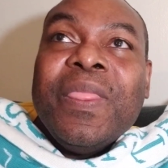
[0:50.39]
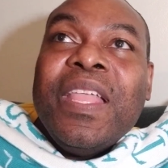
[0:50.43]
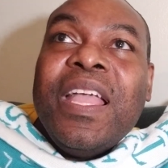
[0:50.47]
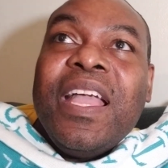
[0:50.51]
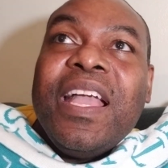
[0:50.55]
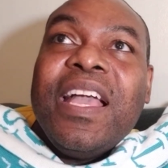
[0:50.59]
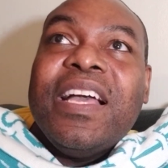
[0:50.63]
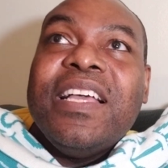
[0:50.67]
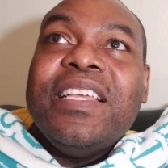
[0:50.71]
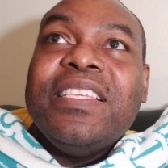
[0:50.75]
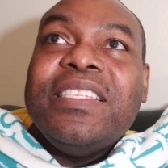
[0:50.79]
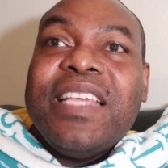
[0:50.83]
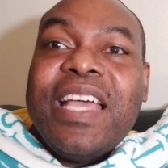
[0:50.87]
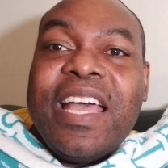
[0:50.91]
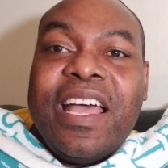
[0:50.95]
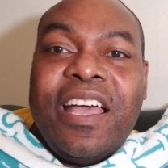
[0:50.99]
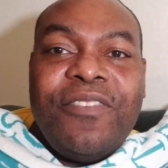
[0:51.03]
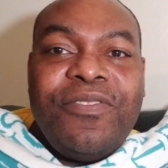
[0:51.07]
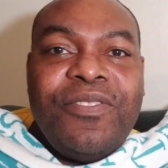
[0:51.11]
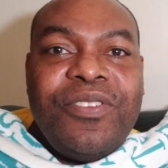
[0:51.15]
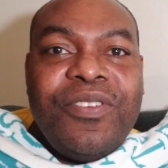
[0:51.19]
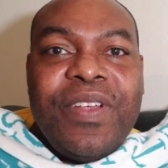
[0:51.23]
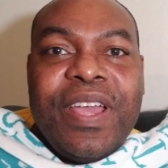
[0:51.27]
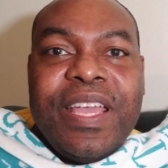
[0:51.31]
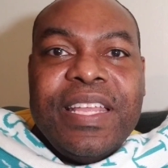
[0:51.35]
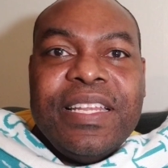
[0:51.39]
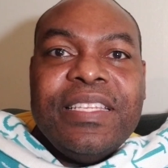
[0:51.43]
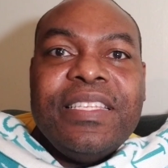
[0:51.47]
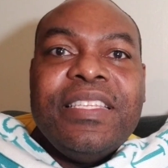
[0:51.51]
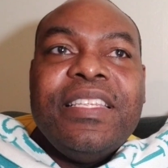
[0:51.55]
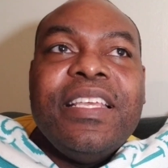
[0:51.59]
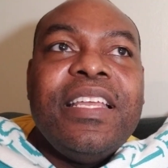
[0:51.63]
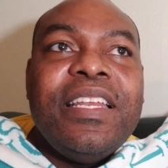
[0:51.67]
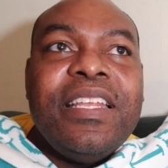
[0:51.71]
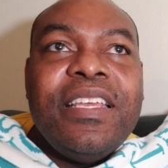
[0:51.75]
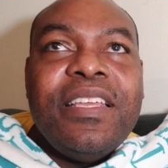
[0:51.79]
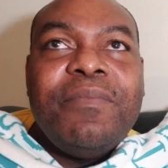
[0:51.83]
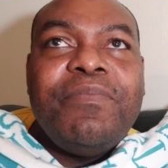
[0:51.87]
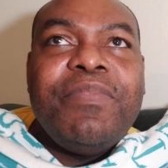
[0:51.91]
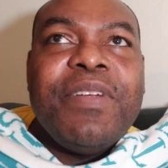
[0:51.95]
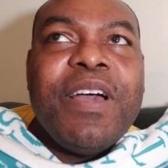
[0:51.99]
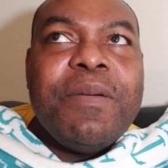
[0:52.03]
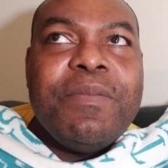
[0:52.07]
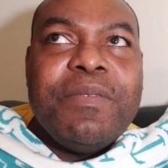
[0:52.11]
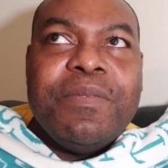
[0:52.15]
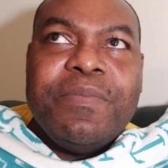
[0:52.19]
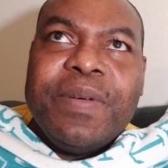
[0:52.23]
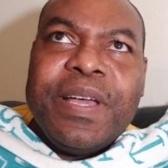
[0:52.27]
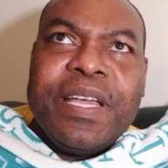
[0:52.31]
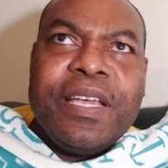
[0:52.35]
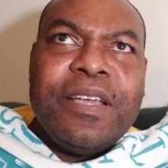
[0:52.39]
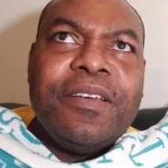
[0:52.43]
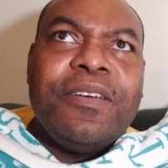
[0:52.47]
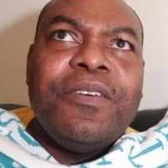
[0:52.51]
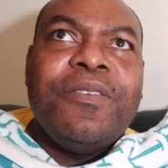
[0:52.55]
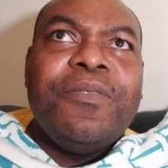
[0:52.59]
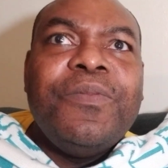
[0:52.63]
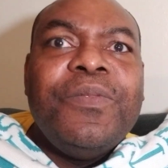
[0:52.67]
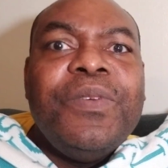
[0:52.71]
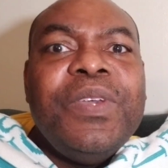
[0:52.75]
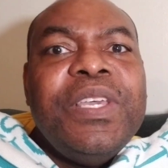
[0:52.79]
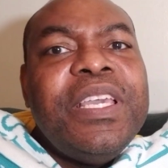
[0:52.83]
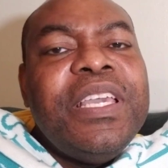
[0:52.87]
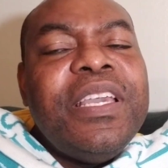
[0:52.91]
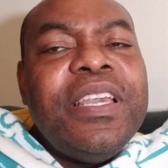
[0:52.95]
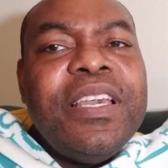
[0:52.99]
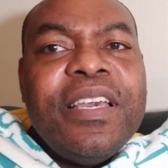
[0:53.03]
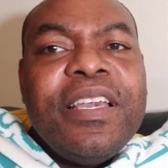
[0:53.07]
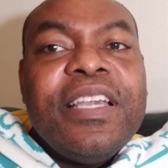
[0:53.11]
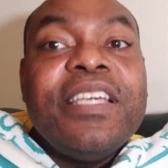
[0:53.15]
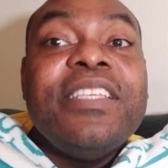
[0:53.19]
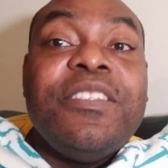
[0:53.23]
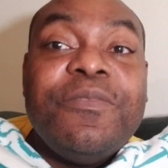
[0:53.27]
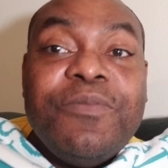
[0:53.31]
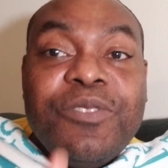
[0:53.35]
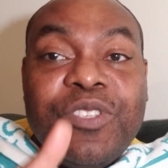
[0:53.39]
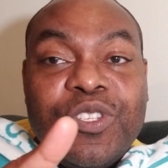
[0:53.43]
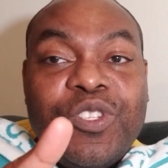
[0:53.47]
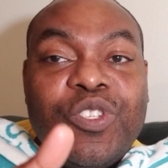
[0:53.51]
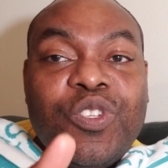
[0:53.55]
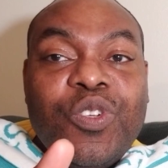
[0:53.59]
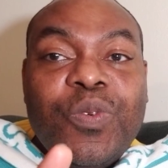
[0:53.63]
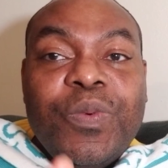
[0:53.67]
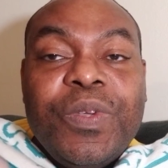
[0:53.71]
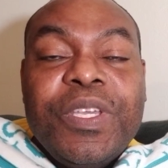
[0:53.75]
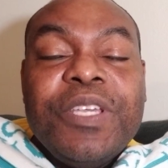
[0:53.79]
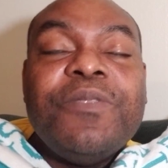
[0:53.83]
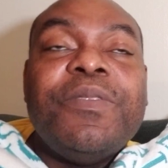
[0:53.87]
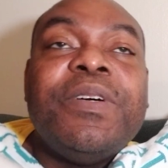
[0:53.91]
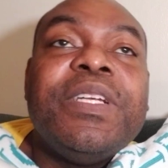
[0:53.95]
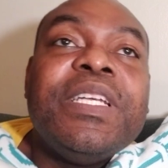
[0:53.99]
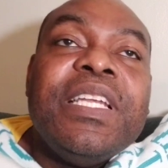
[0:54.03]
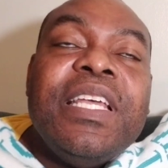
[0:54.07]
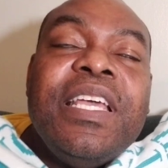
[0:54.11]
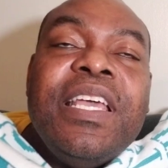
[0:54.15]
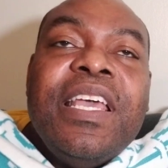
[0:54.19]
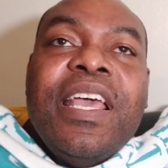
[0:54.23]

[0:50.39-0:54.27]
Because after I did it, probably like a week, because it was a 2-week one.